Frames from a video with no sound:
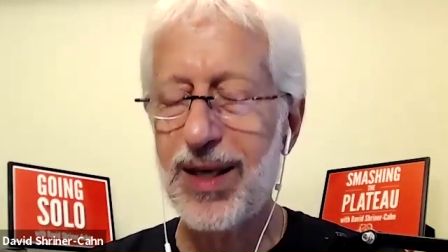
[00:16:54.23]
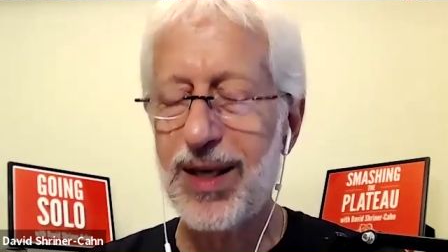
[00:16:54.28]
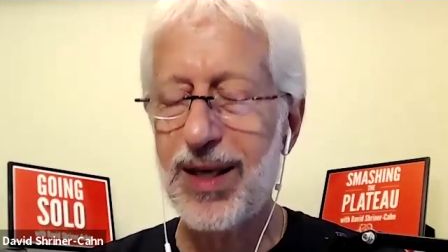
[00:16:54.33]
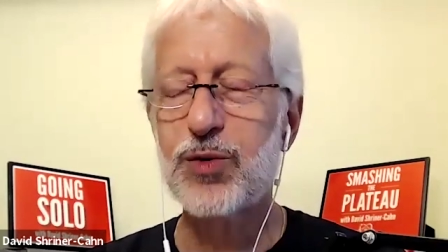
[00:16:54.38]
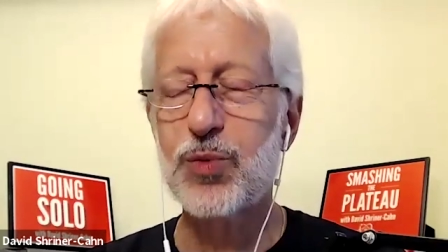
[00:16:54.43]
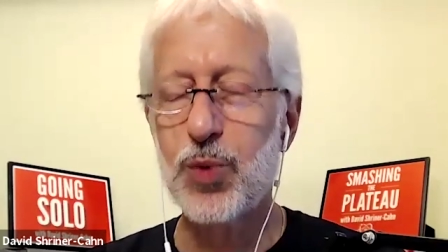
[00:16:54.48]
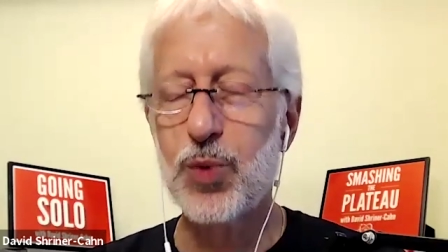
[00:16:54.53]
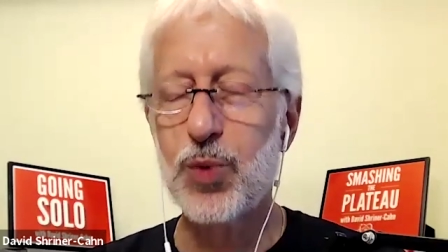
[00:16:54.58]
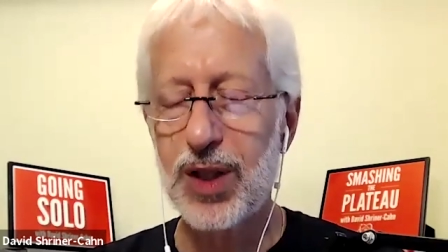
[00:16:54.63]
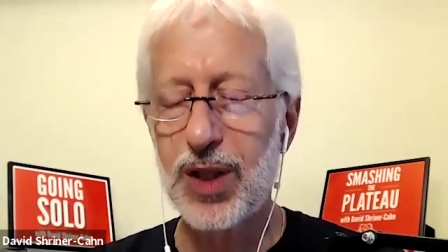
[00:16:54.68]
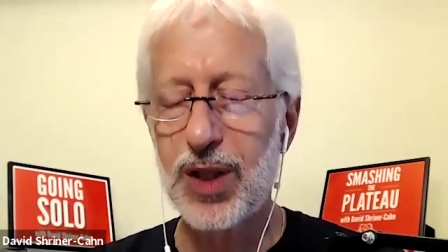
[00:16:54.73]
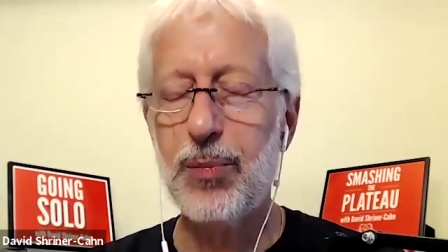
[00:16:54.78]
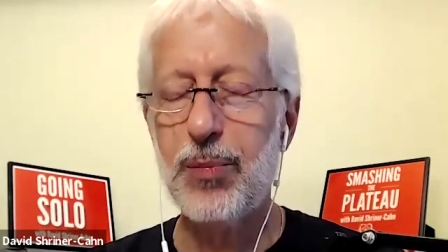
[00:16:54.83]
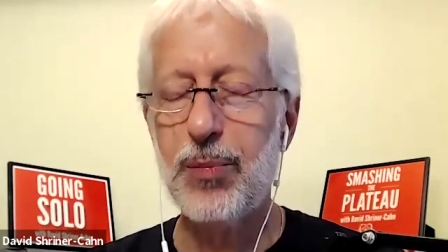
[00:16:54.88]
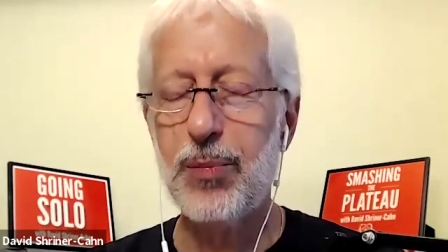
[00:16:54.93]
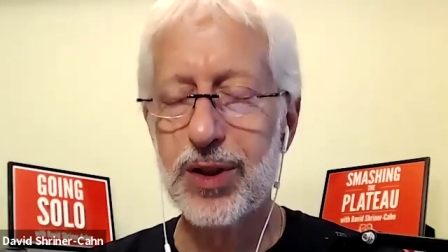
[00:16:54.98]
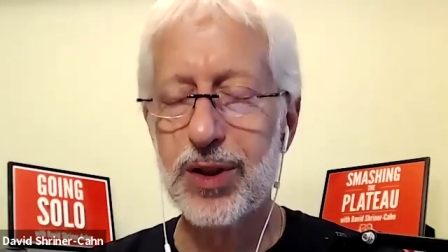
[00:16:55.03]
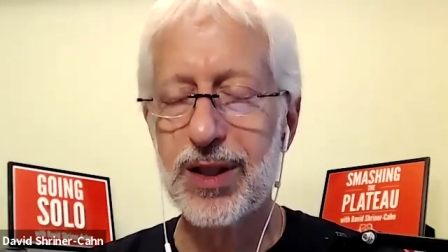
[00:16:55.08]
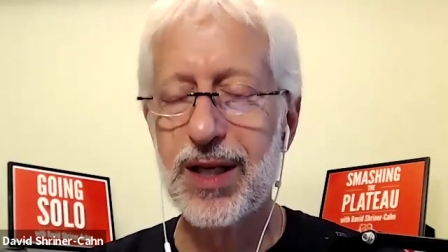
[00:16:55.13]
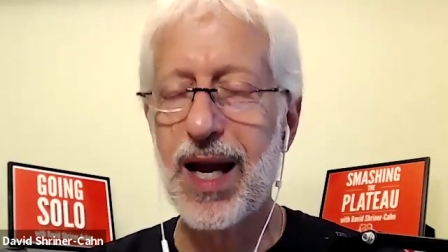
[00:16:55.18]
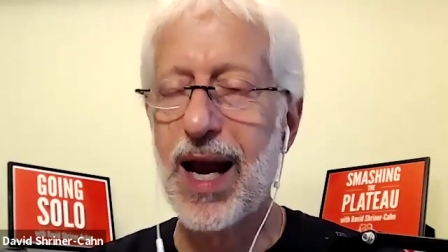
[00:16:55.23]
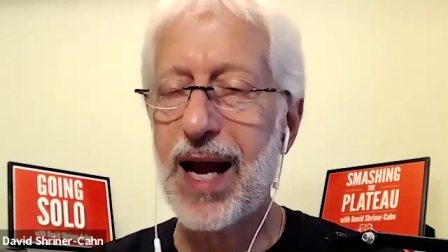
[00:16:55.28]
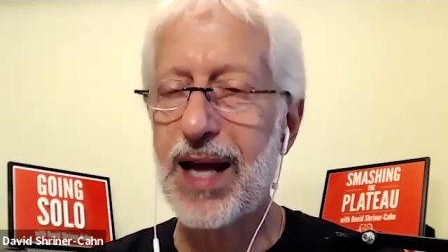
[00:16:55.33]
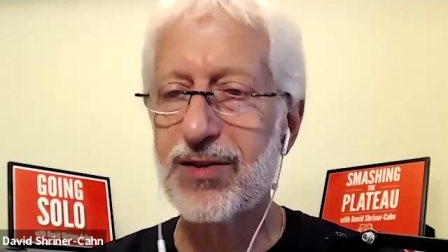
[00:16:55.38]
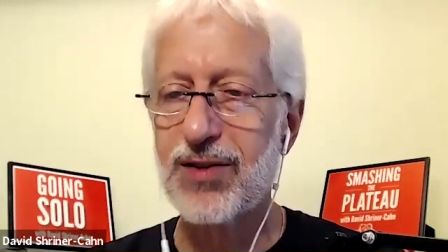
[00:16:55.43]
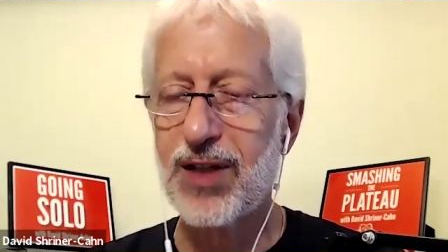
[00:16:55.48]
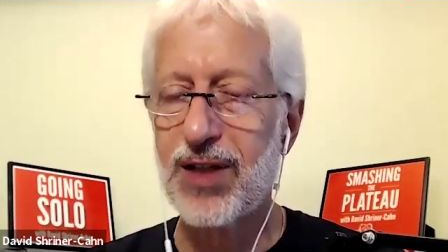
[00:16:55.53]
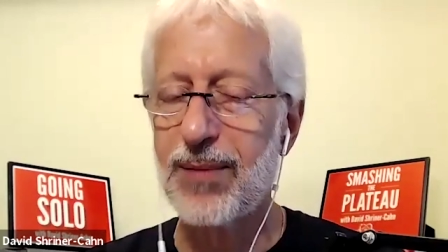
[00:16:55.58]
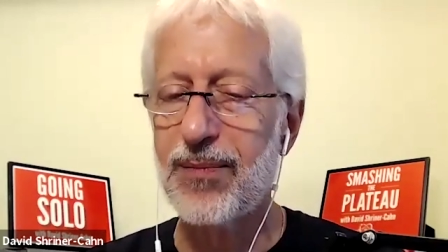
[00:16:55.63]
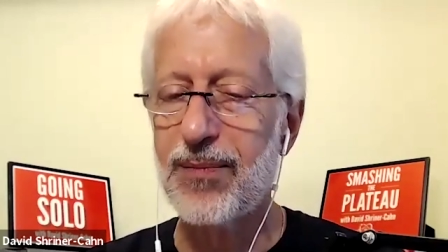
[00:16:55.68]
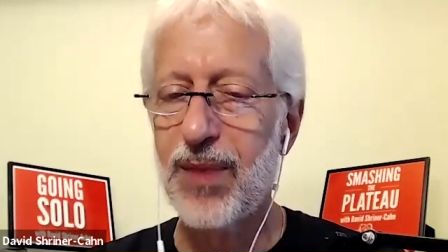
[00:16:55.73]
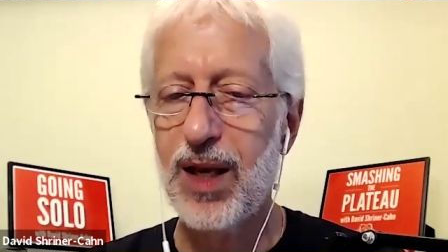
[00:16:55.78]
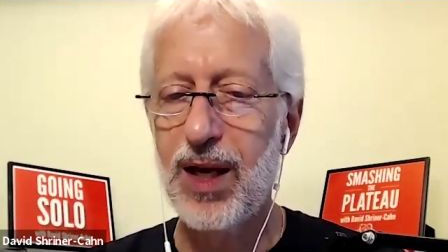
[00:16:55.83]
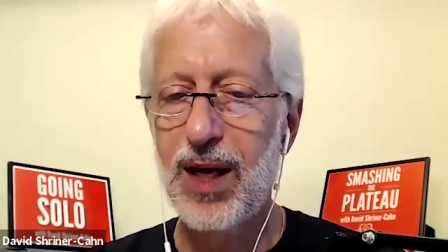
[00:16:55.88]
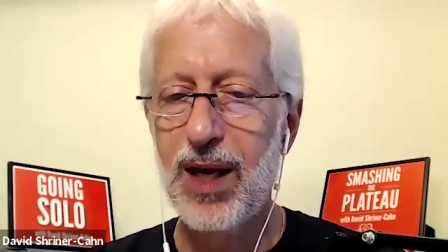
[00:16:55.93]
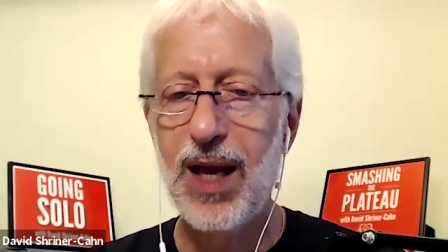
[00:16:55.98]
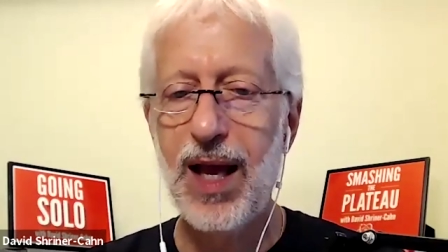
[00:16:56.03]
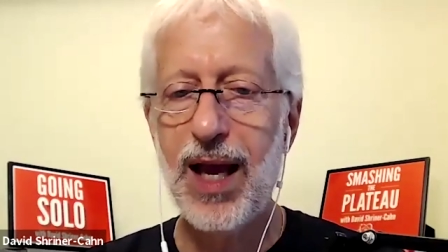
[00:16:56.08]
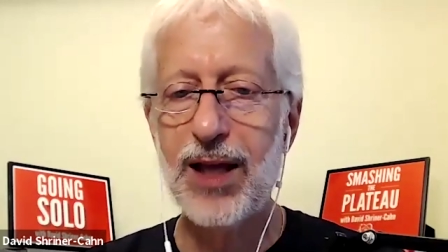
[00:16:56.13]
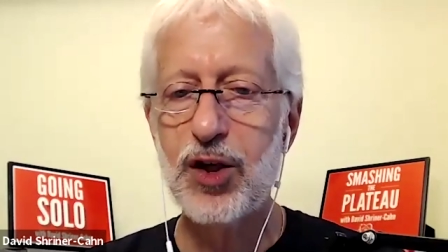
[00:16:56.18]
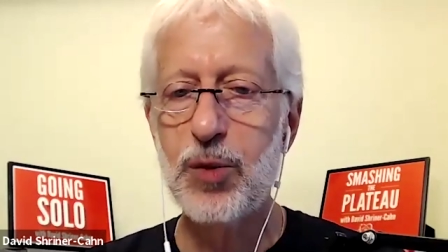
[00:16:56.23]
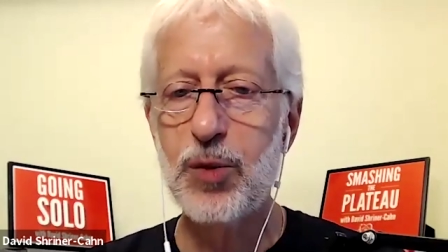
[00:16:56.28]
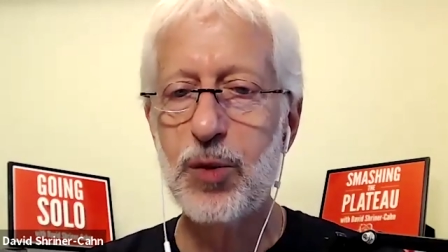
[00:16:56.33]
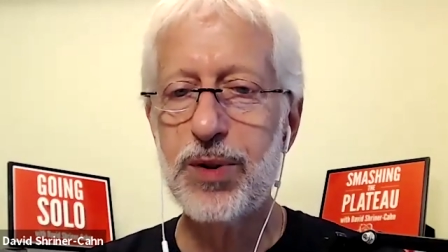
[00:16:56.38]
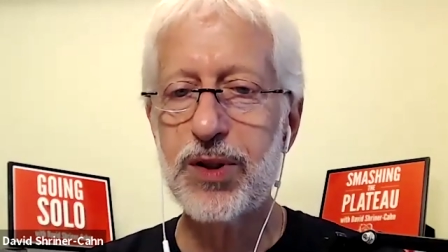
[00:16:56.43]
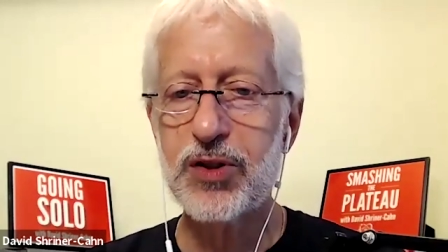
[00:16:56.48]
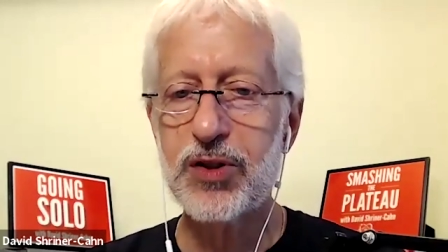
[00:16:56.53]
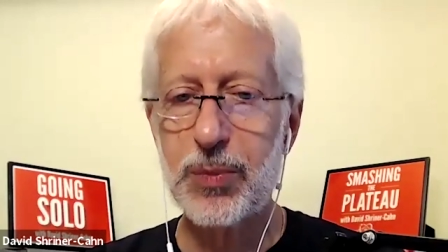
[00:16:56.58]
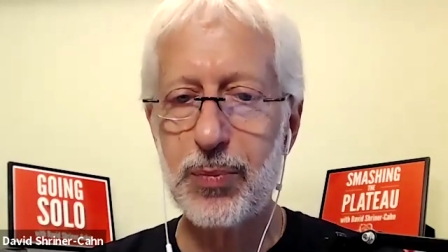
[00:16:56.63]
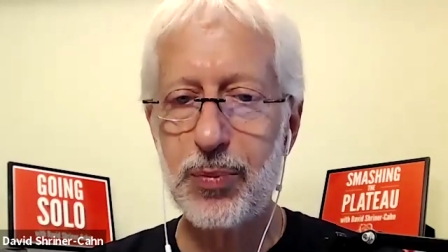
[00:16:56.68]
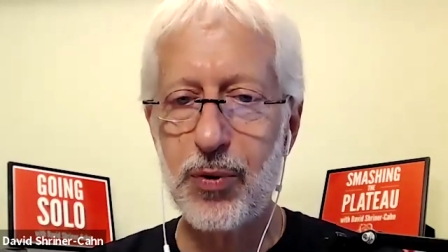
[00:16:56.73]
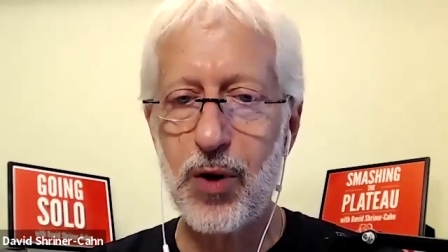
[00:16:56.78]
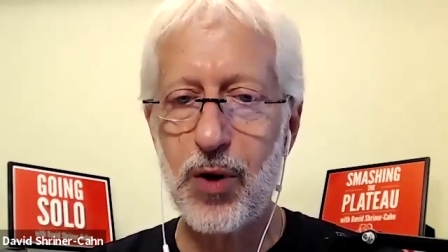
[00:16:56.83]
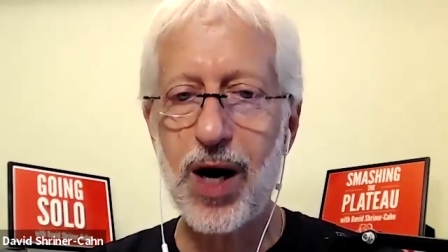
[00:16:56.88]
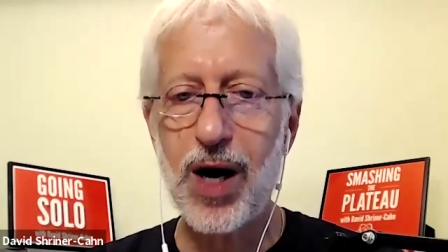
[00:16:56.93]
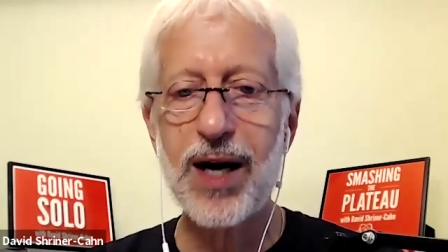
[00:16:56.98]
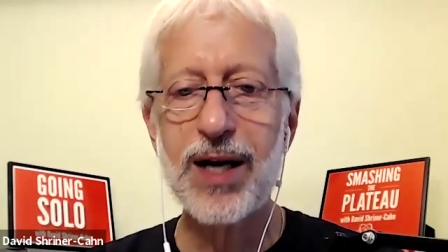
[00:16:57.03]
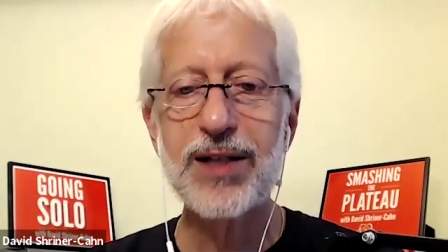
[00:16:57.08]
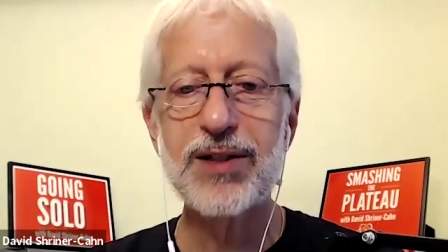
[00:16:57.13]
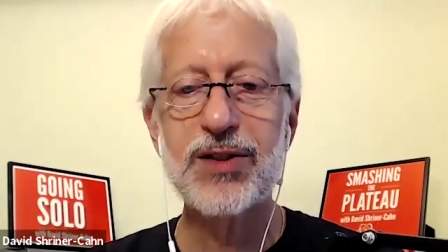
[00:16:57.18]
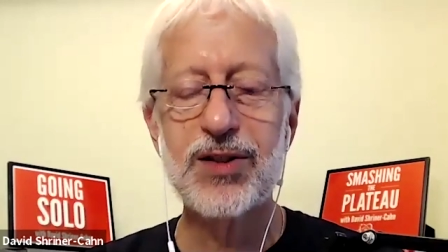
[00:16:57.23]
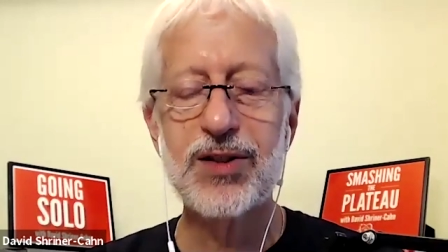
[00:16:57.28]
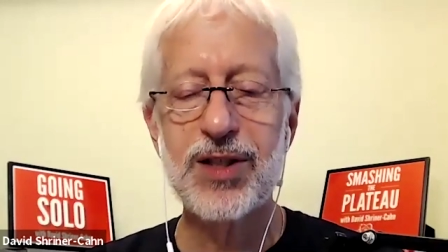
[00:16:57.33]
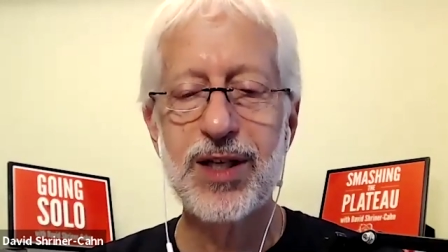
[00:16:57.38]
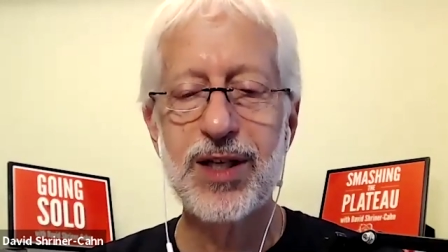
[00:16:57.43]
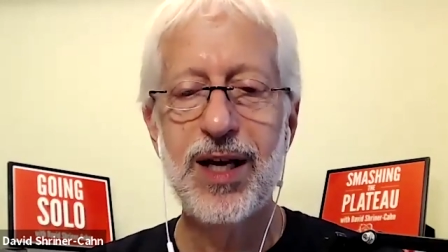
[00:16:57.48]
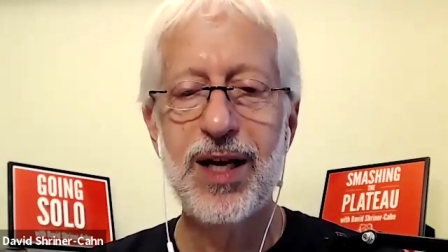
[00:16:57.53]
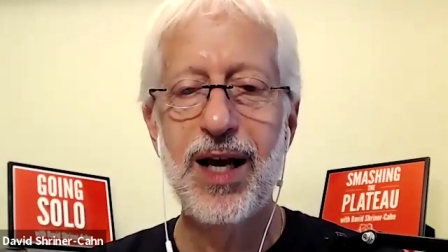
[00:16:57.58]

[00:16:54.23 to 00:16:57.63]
it's really important to ask them and you'd be surprised